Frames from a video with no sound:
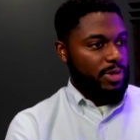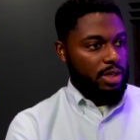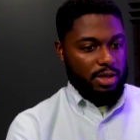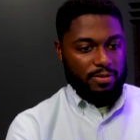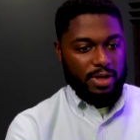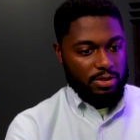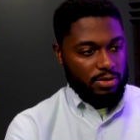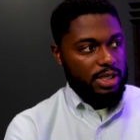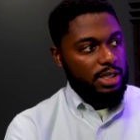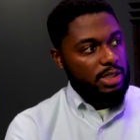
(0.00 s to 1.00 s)
If I do
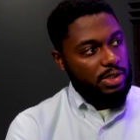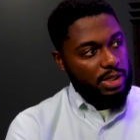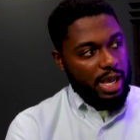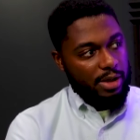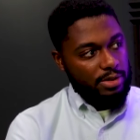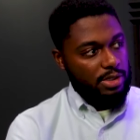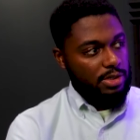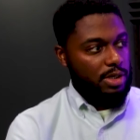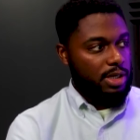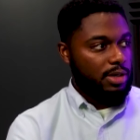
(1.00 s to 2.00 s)
this, how is this
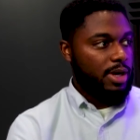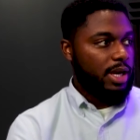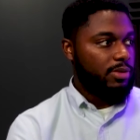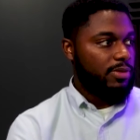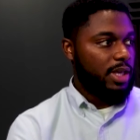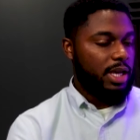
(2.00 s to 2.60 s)
going to interact with that?